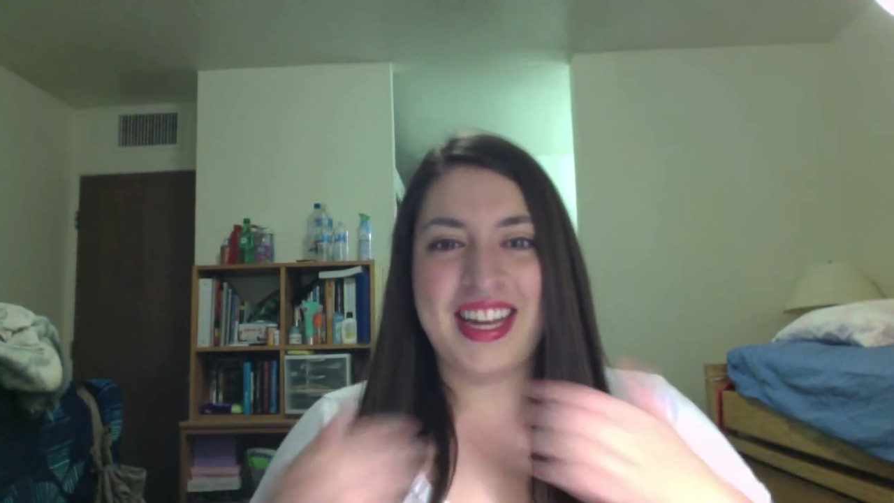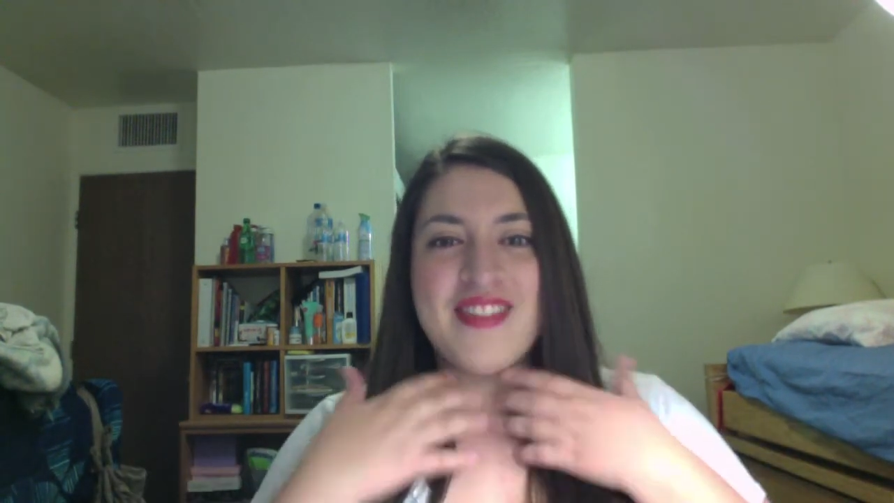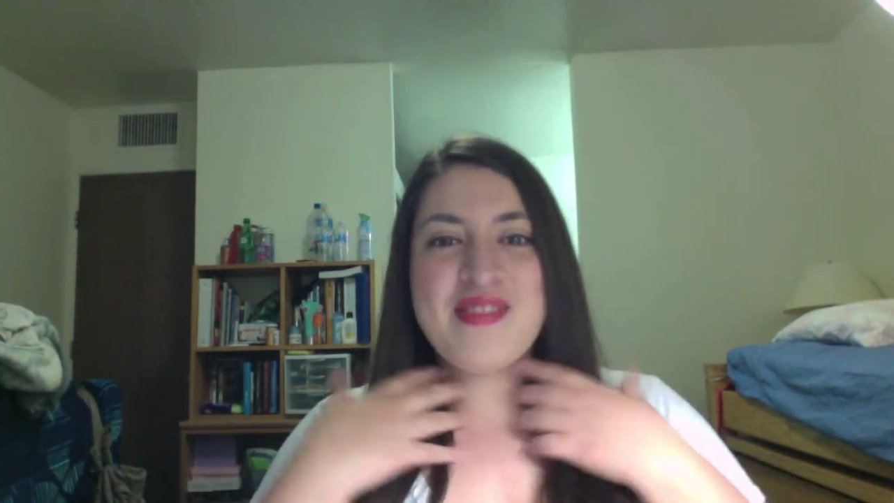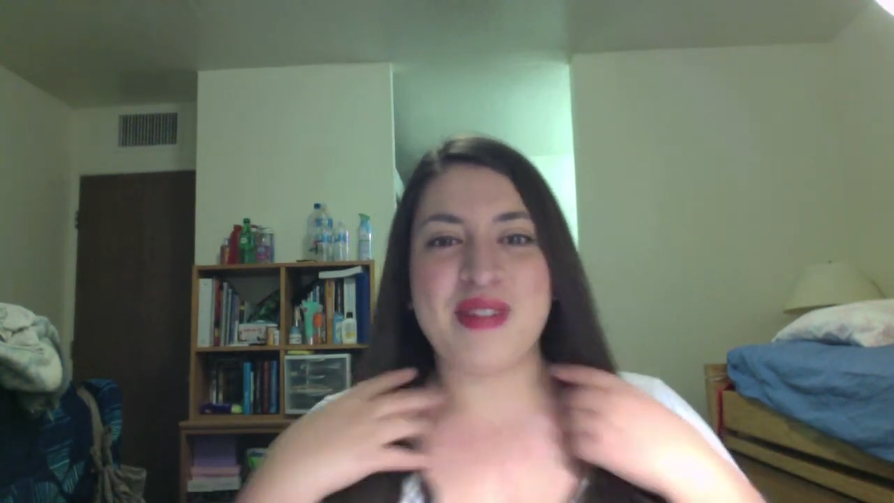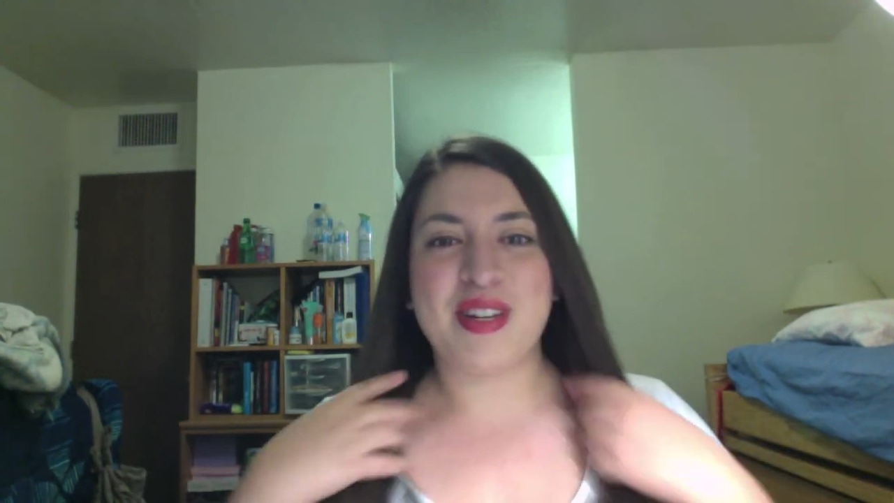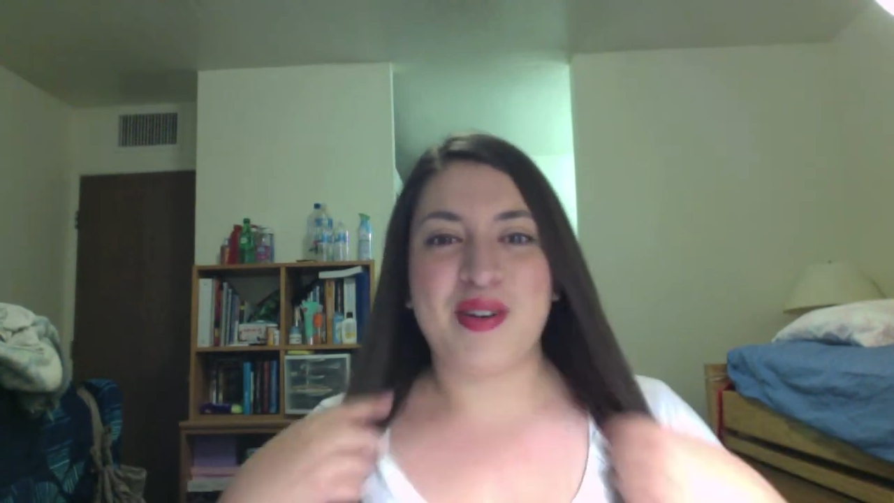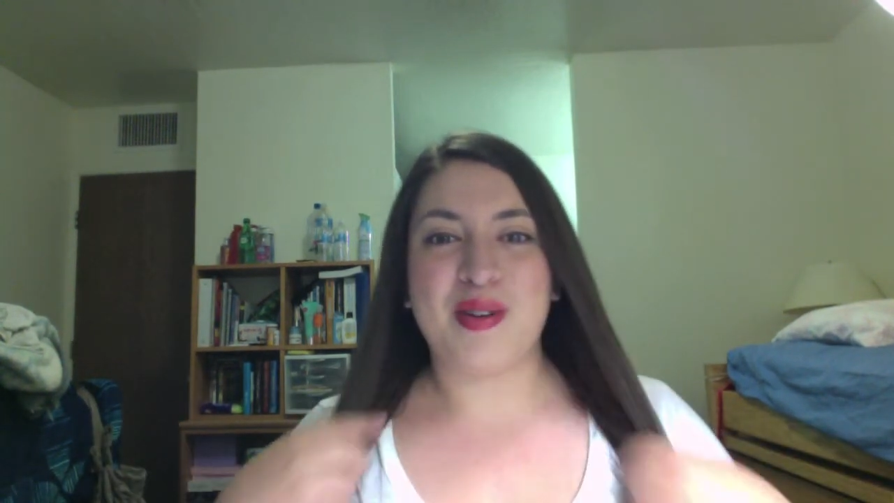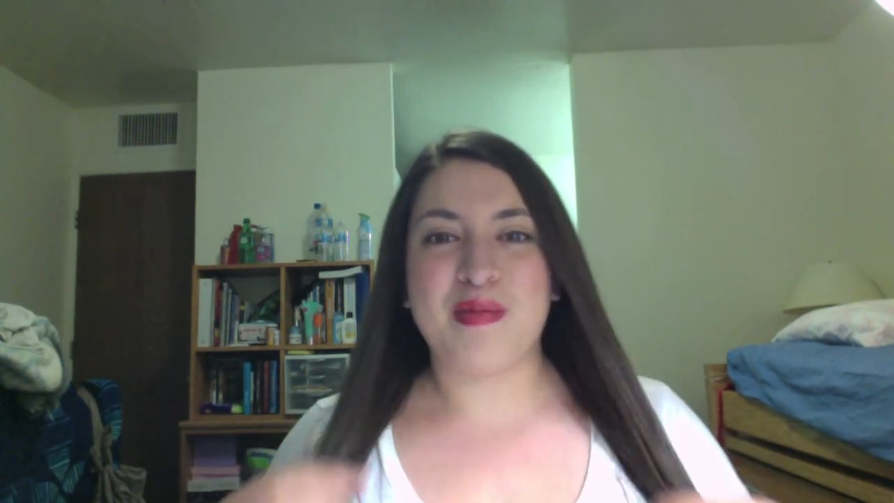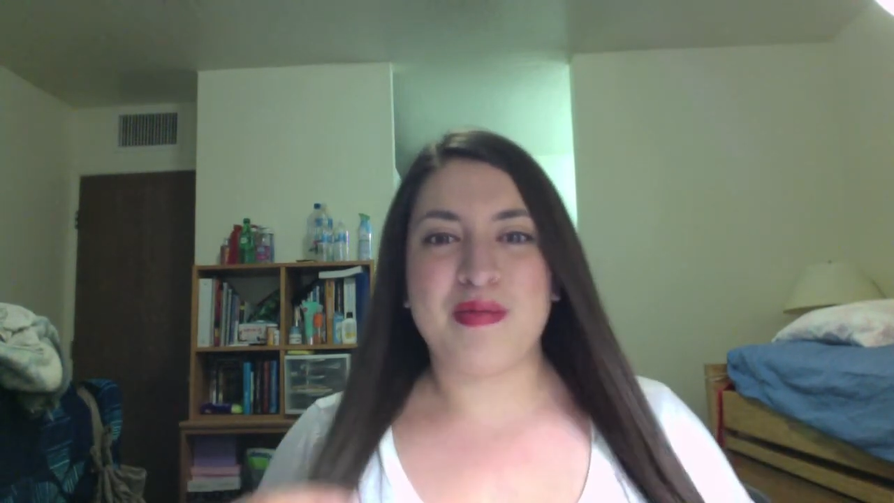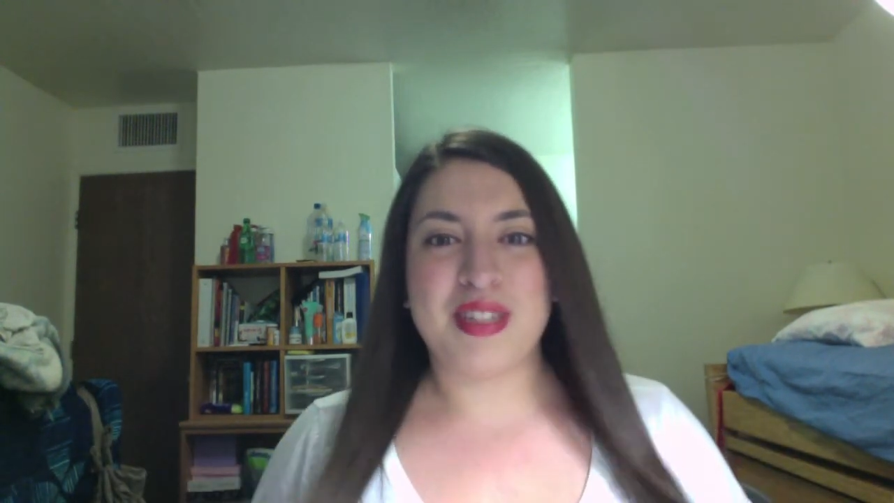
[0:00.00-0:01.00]
haven't been
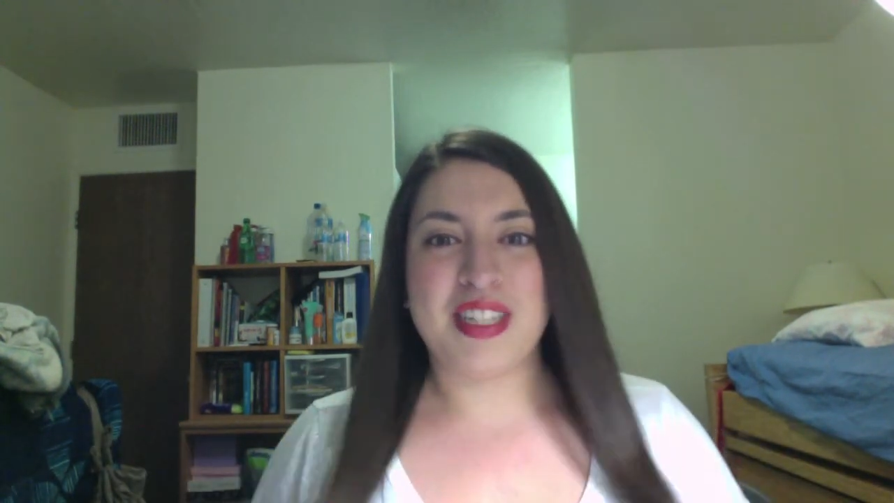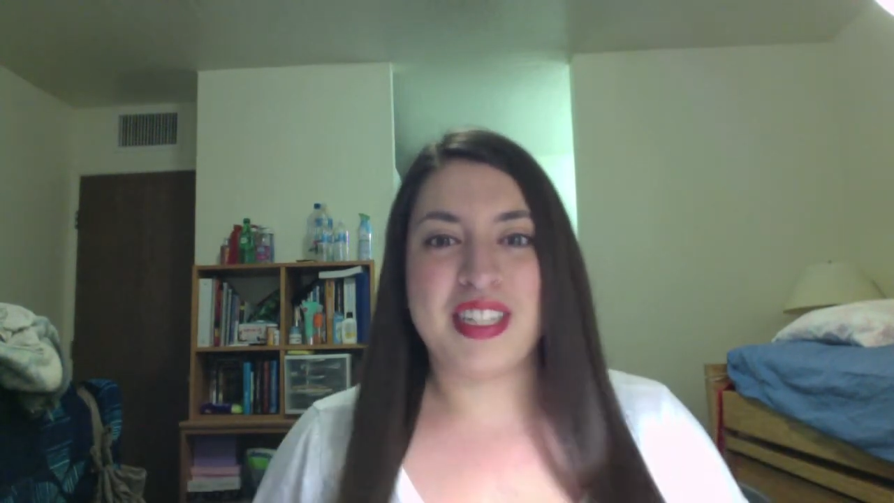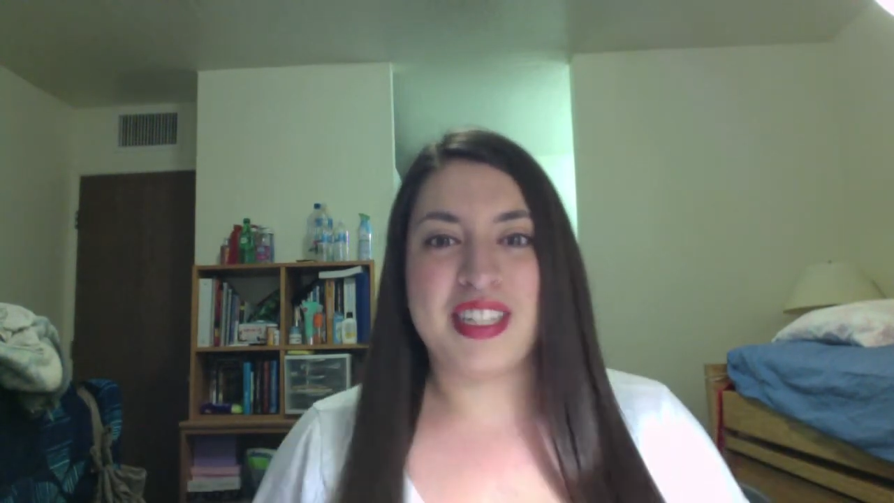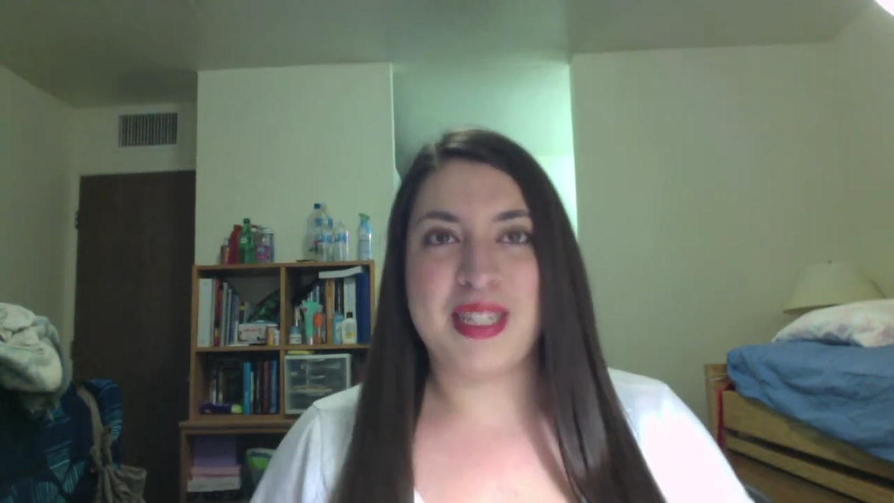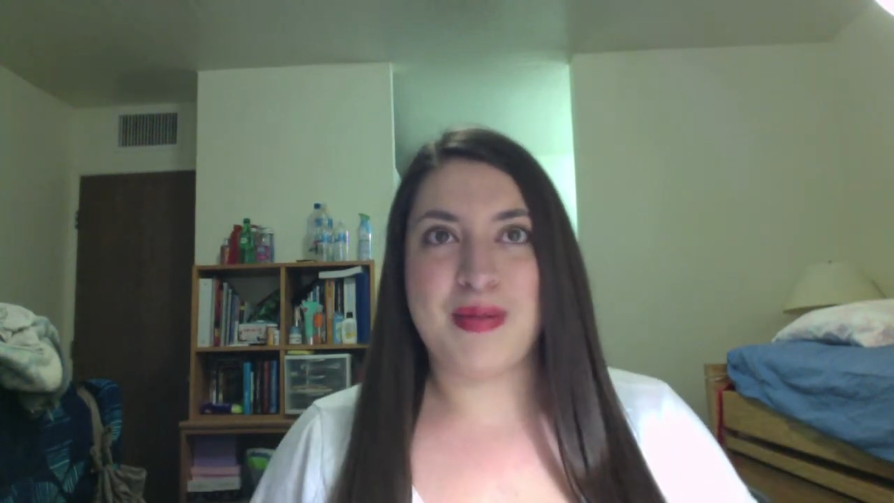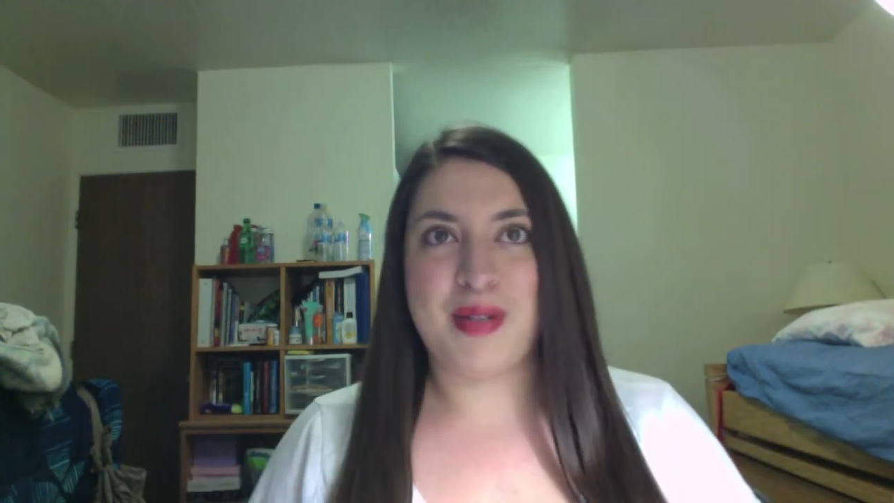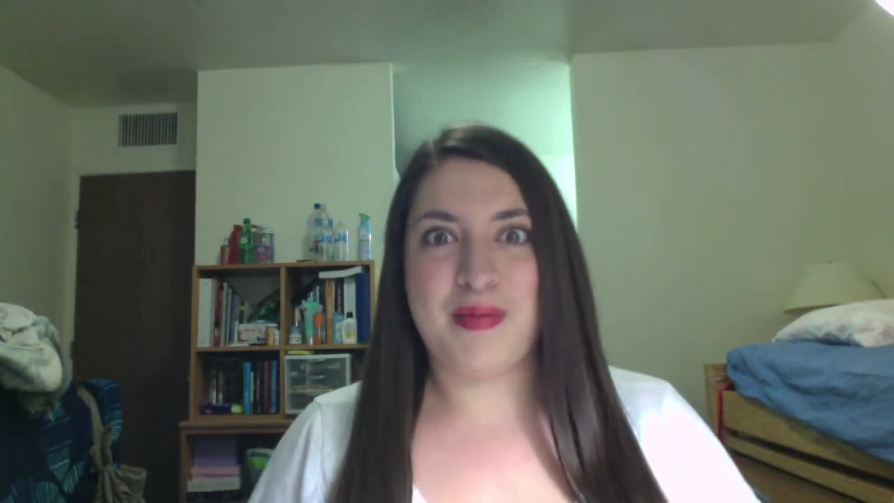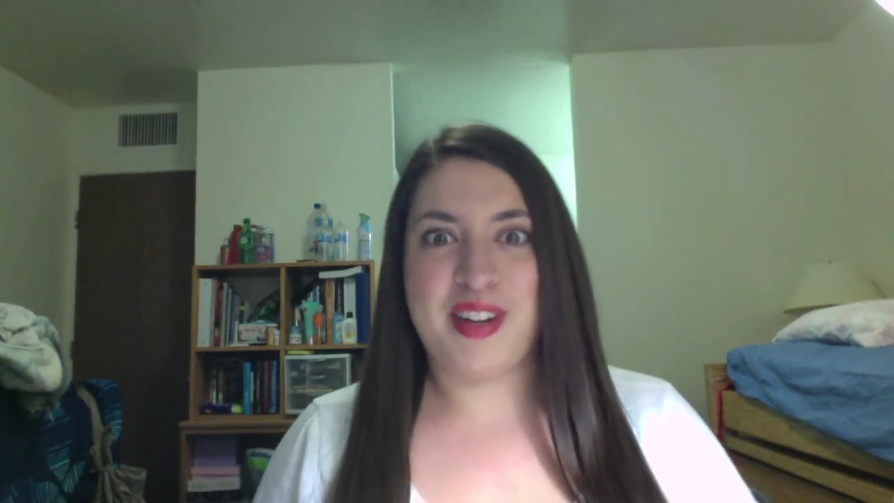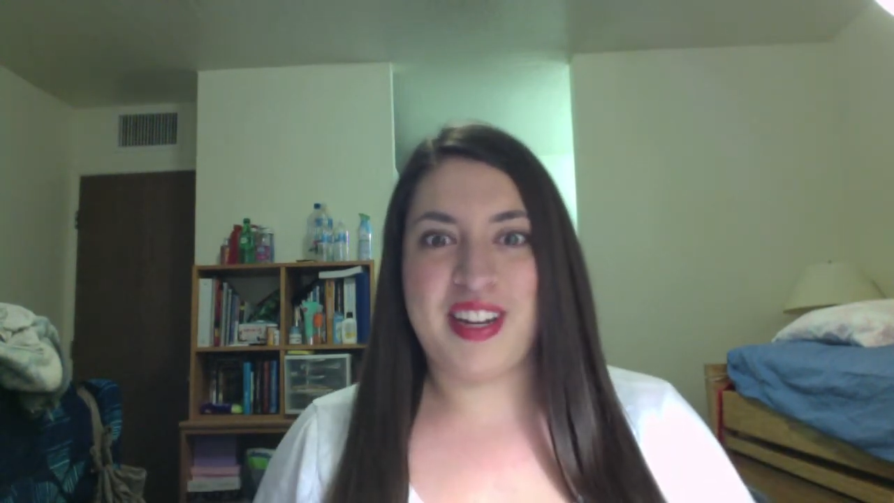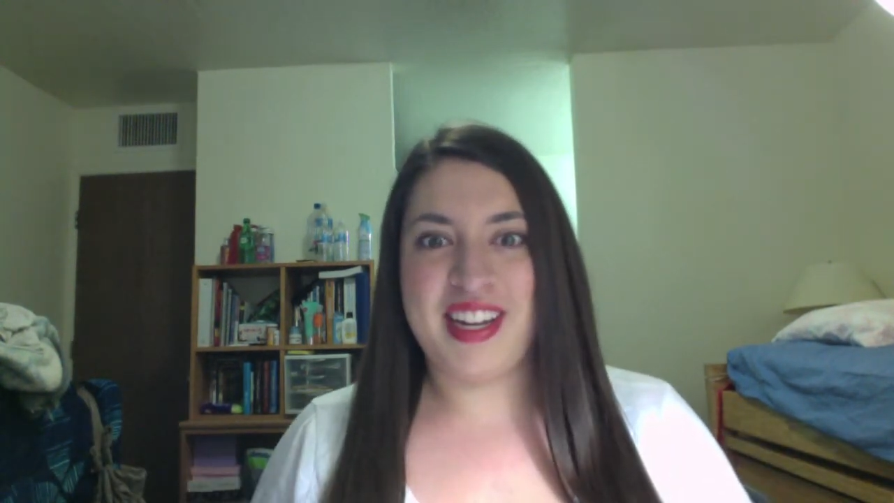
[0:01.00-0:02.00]
home since spring
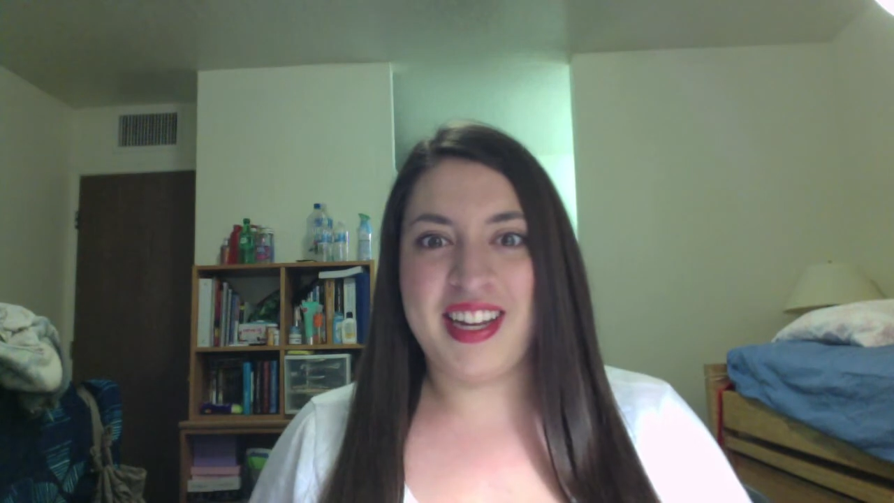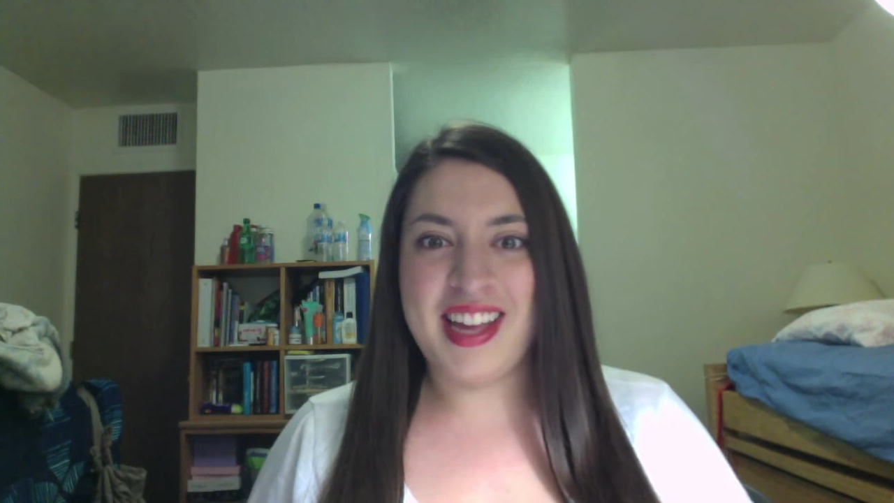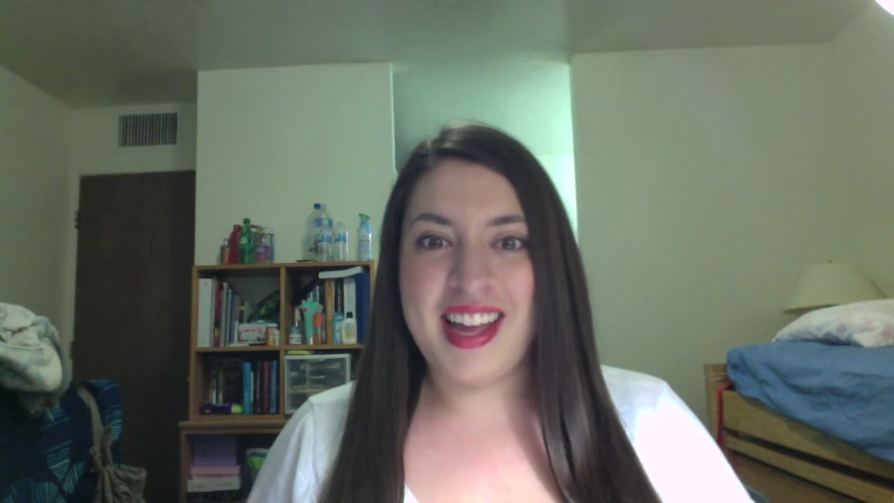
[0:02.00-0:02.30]
break.